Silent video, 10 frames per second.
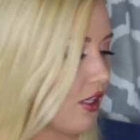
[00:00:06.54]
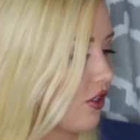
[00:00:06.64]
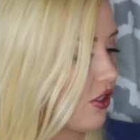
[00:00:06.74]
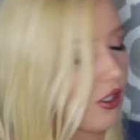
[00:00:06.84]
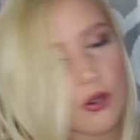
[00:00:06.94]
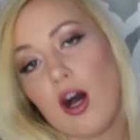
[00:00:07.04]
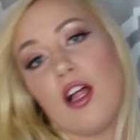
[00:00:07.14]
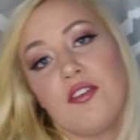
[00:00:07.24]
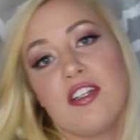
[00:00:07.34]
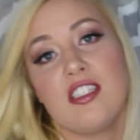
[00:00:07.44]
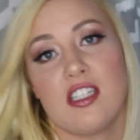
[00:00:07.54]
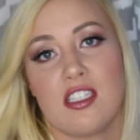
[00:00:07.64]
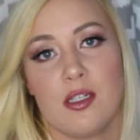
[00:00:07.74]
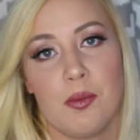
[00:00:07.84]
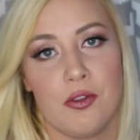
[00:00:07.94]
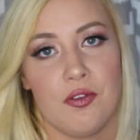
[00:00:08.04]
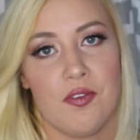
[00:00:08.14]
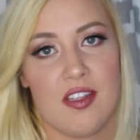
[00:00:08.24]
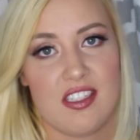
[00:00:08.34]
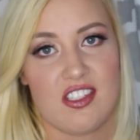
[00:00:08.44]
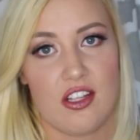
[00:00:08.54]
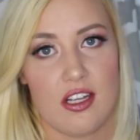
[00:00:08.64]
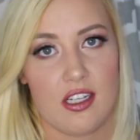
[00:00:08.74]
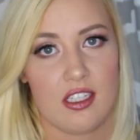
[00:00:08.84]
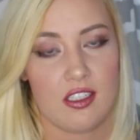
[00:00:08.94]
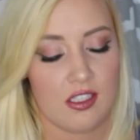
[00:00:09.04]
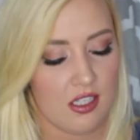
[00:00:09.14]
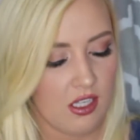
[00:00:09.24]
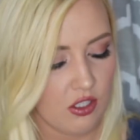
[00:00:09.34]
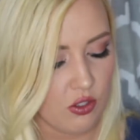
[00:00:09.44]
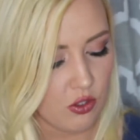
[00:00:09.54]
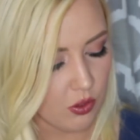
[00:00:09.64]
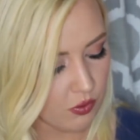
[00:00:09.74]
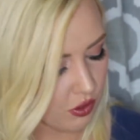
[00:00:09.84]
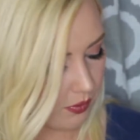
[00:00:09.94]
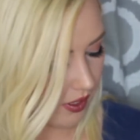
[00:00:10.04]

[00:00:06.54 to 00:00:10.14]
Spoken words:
So Oliver doesn't approve of this look, so don't do